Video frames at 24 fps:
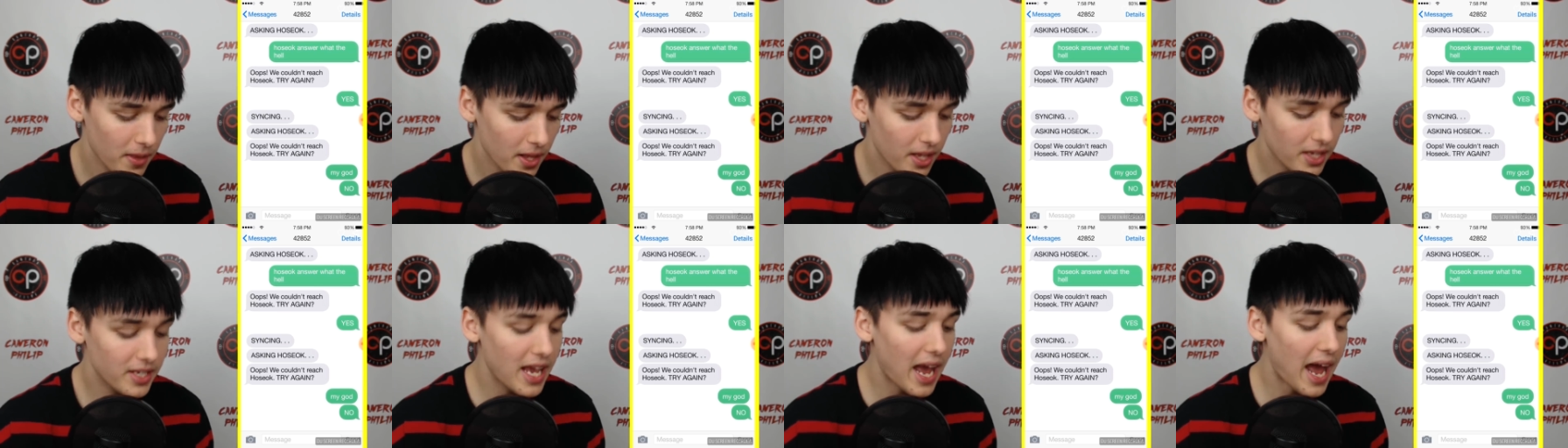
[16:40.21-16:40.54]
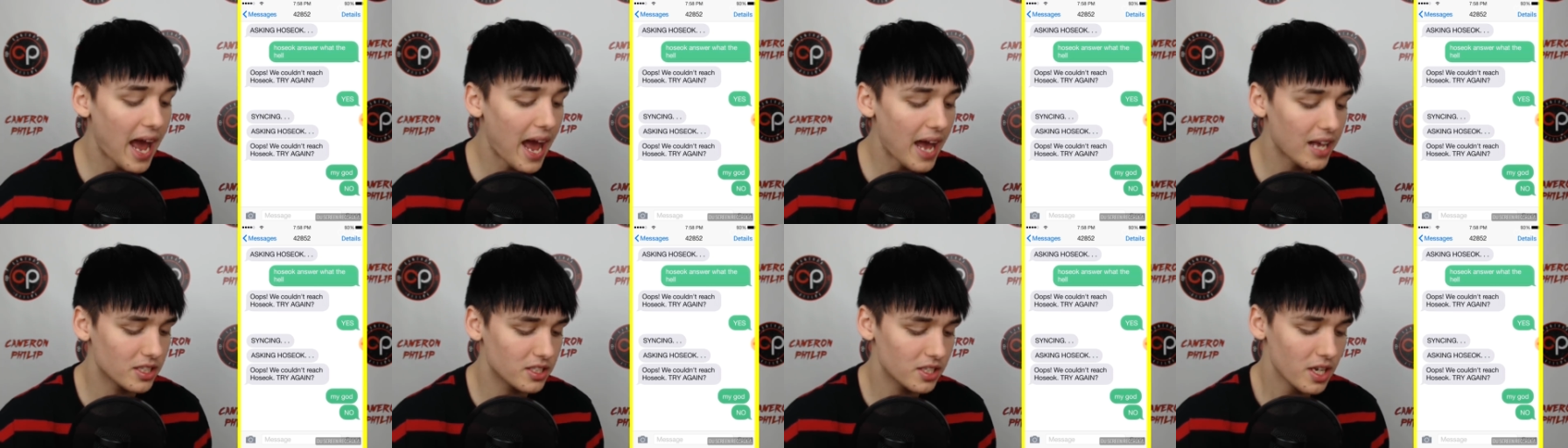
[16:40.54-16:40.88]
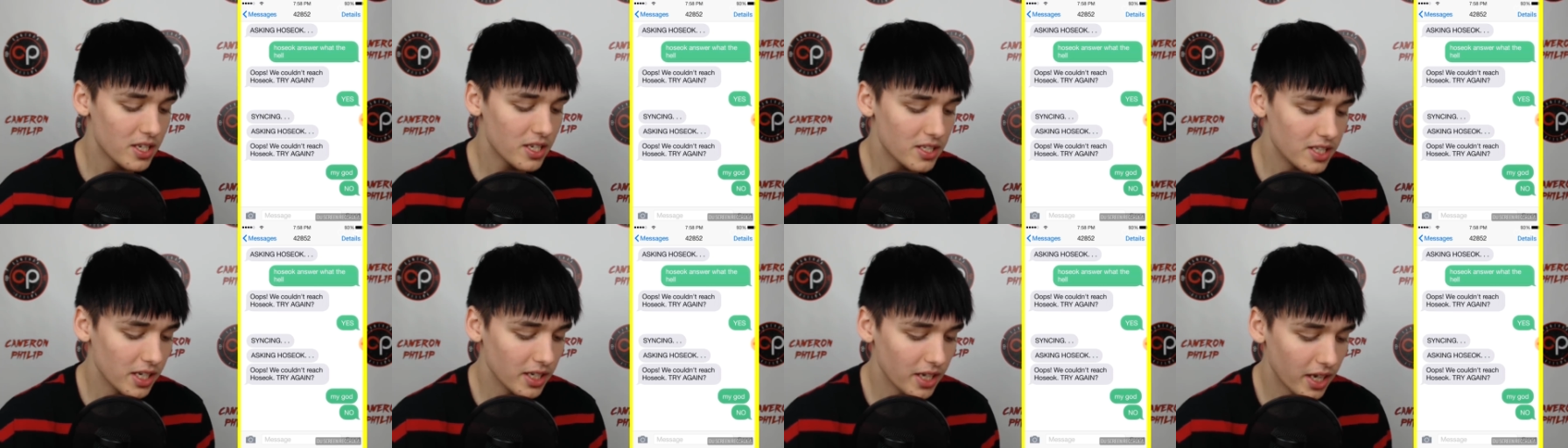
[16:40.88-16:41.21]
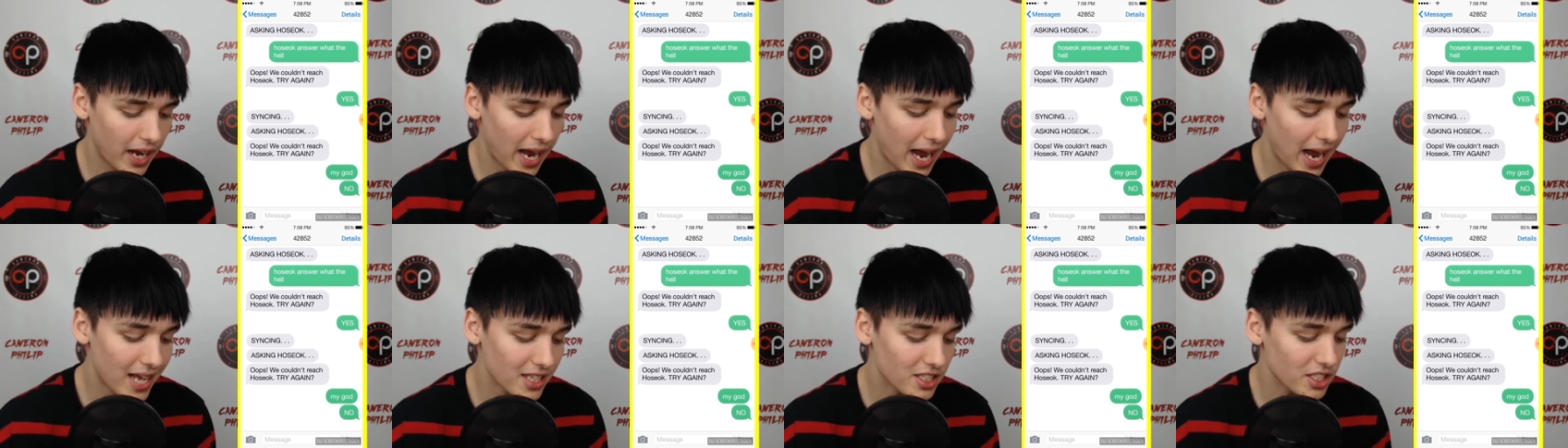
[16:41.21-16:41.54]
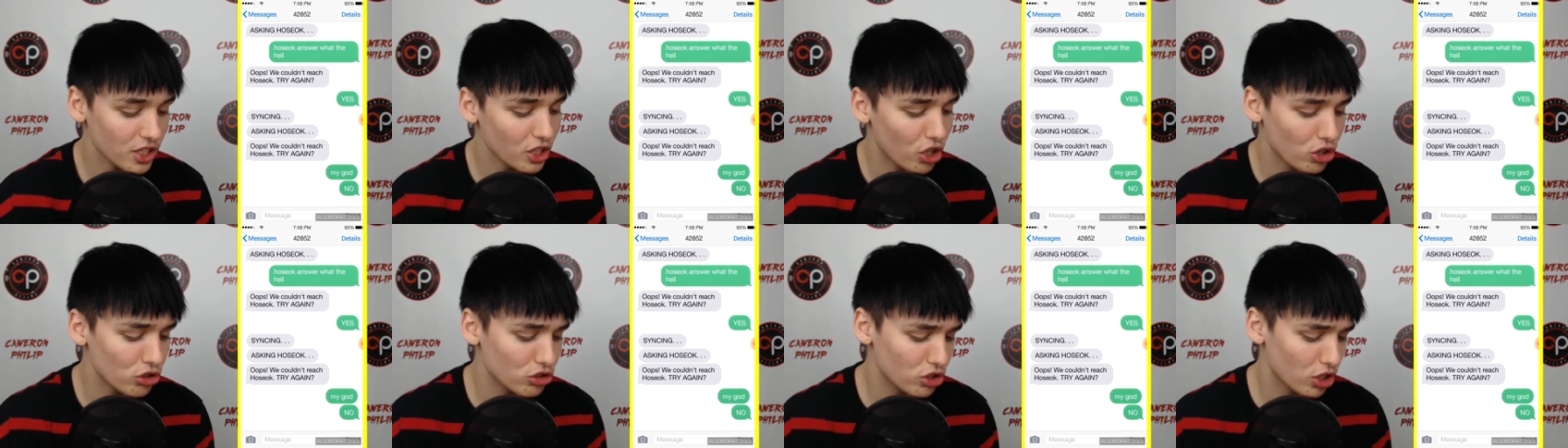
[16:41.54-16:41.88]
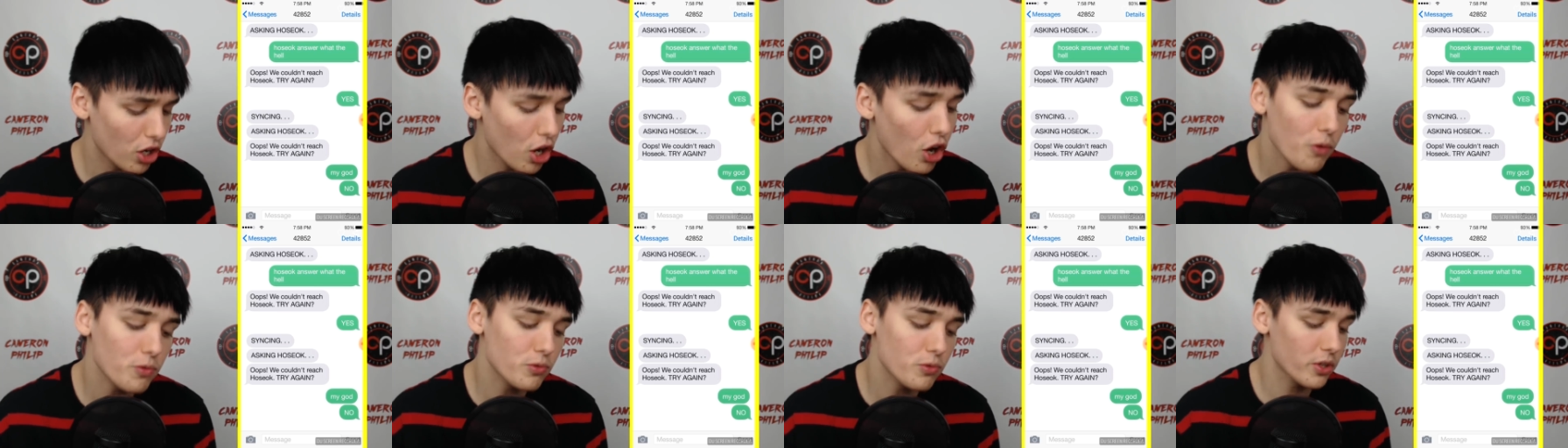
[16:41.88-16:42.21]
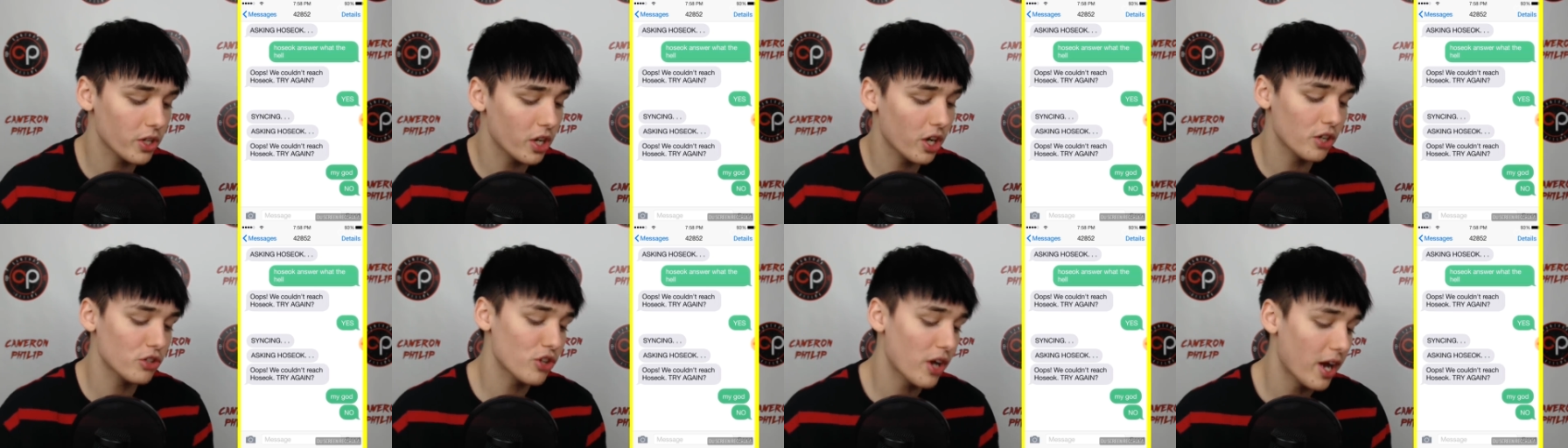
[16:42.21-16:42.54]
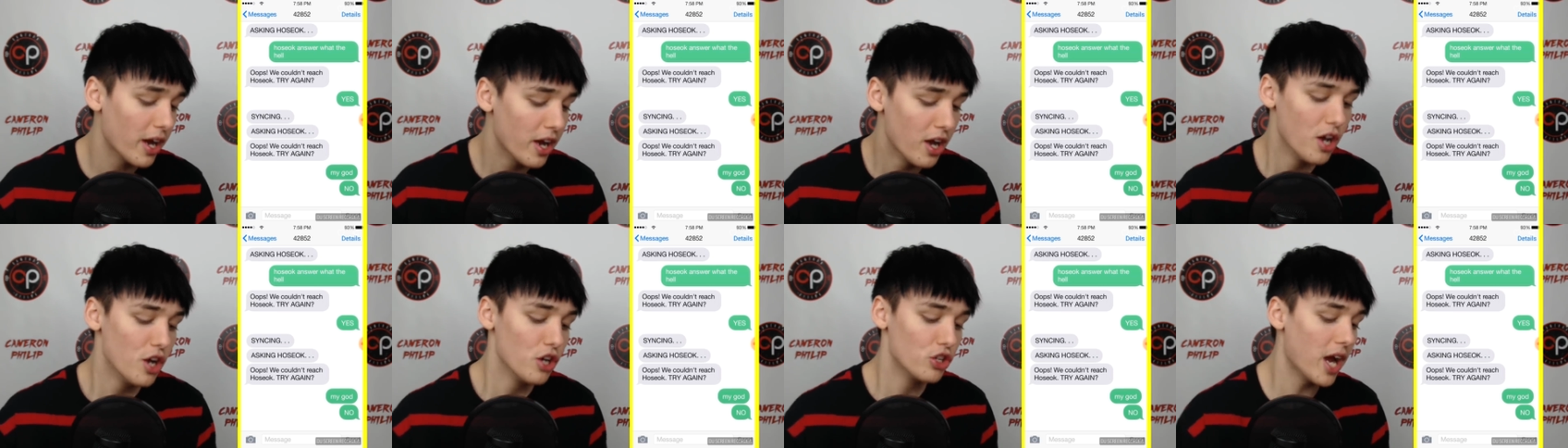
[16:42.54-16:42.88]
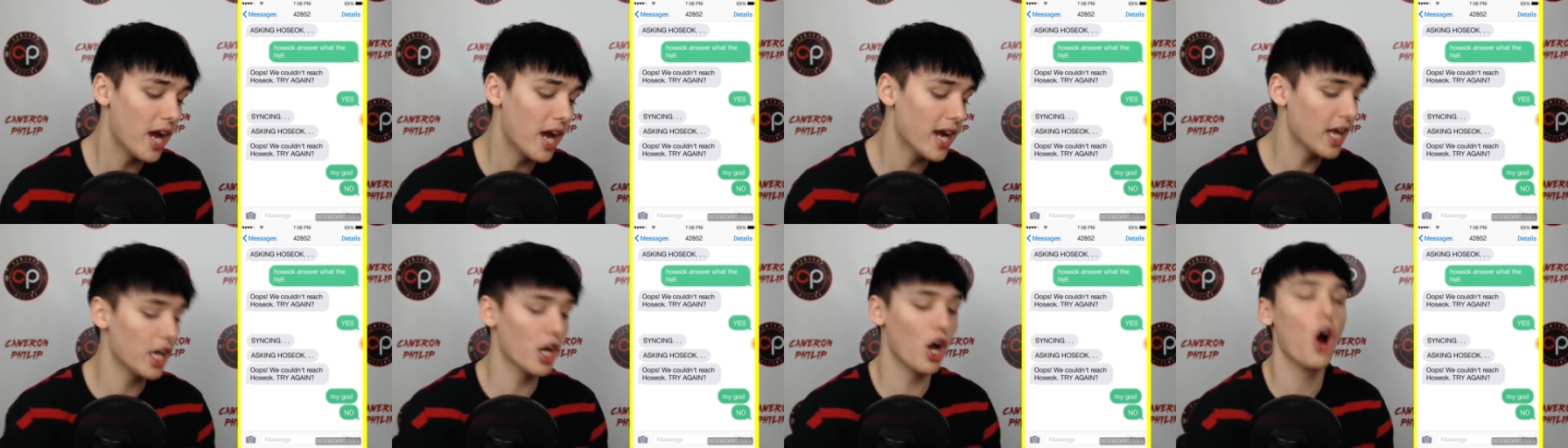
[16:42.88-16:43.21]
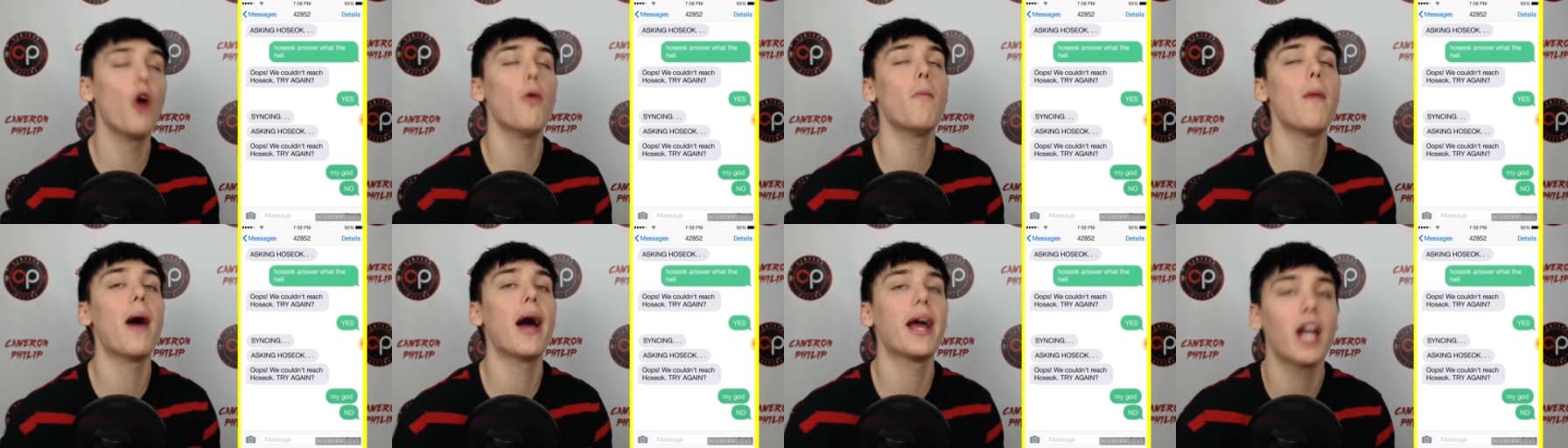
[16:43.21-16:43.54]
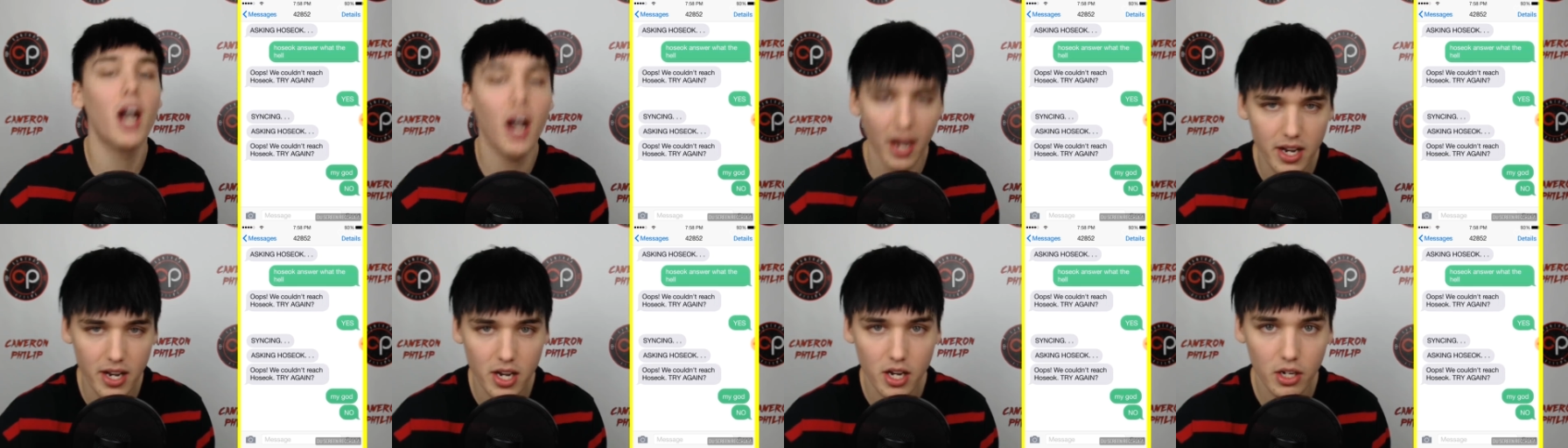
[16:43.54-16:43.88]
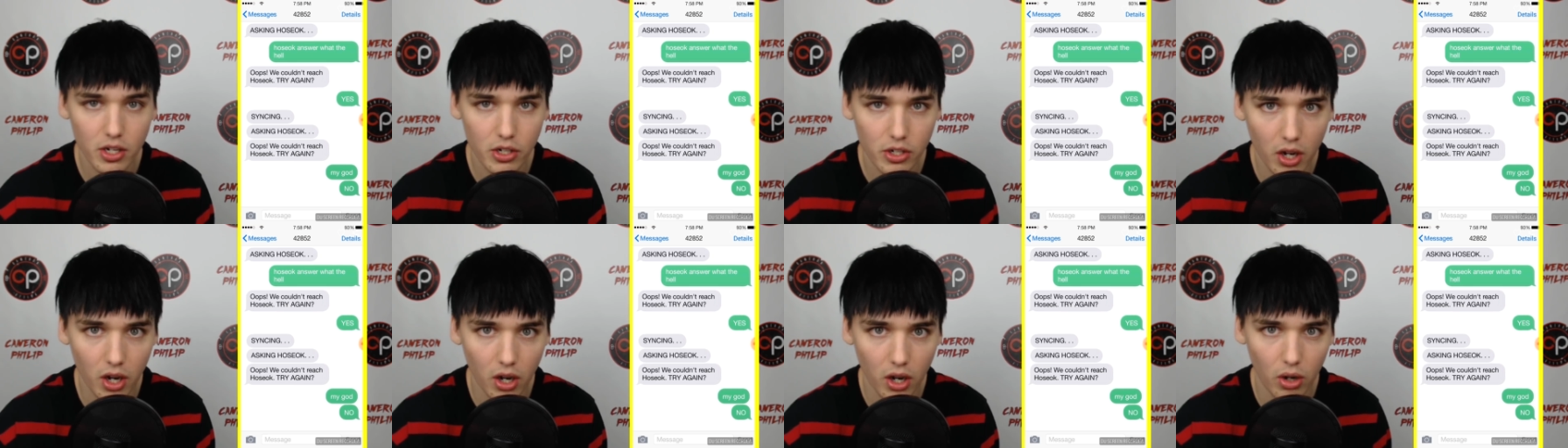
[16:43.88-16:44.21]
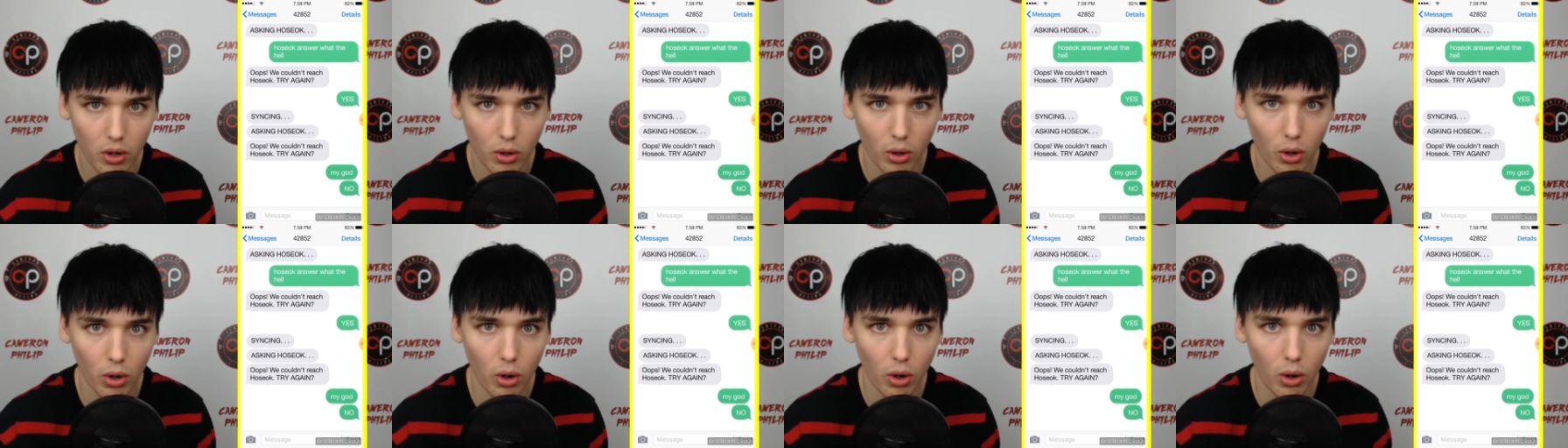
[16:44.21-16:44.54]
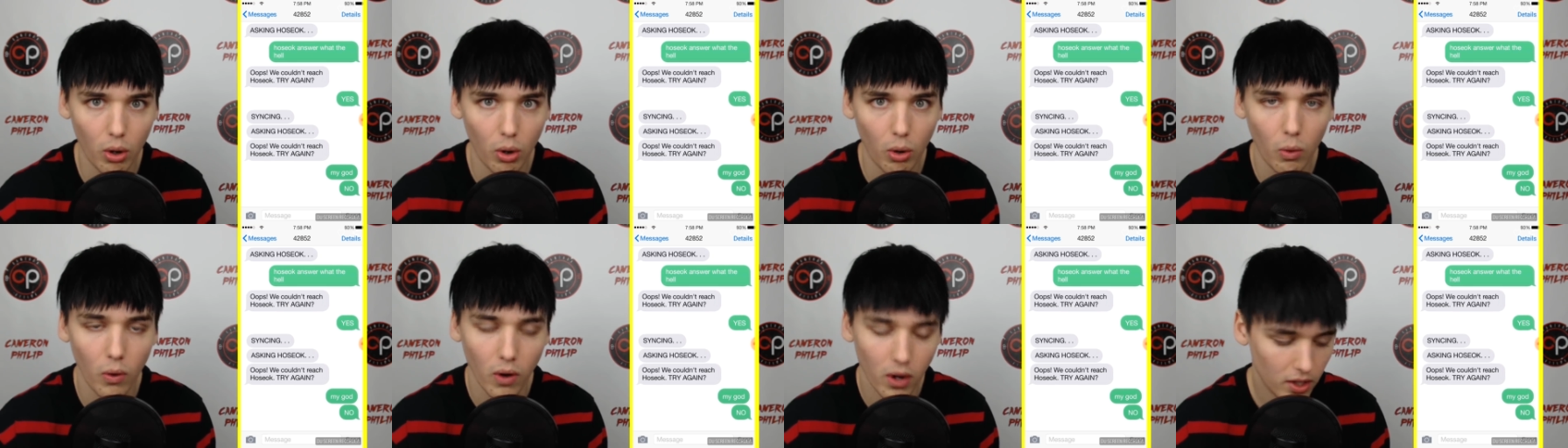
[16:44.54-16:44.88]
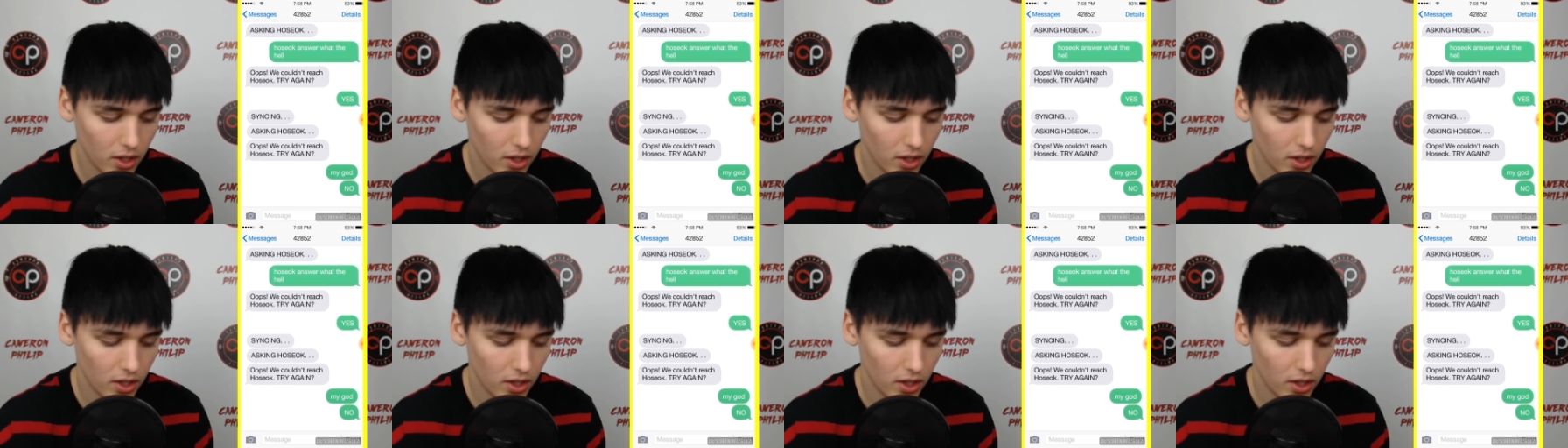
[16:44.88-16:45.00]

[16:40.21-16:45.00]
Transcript: Yes! Singing, asking Hoseok. Oops, we couldn't try. Try again. Oh my god. No.